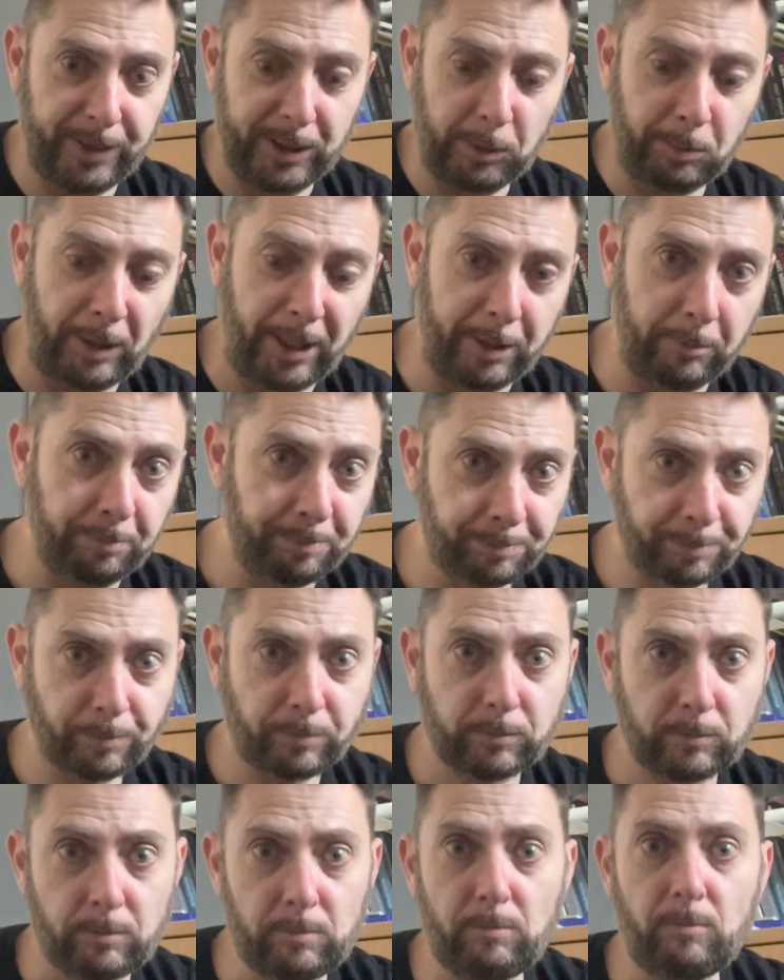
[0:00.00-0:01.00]
explain.
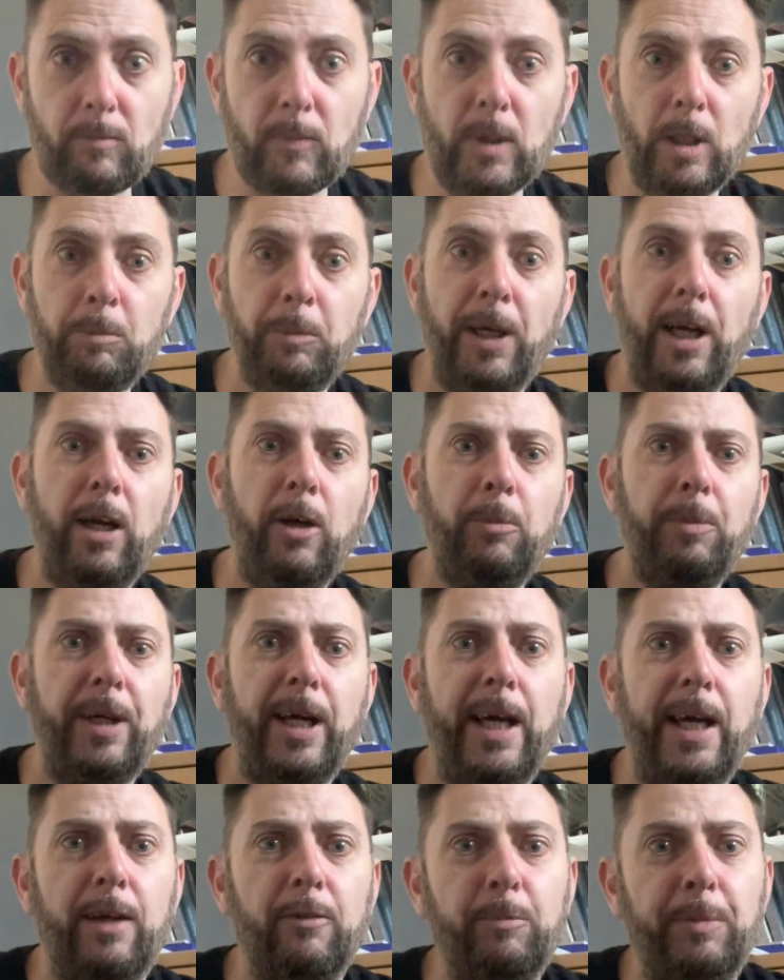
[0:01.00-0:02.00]
But I hope I
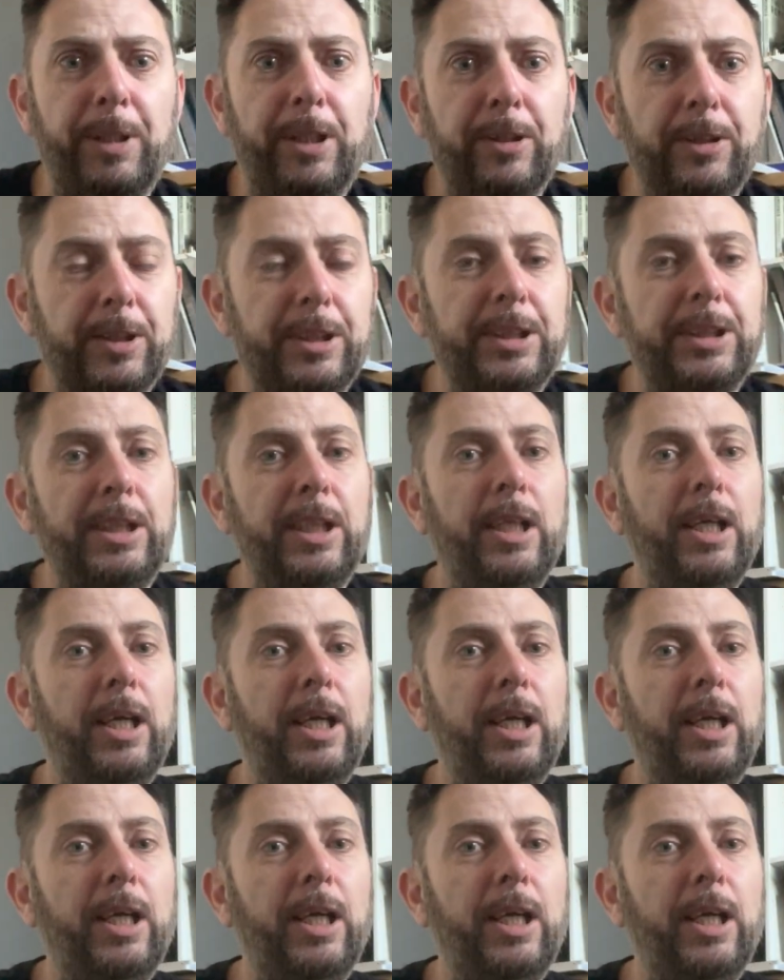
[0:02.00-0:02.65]
have, because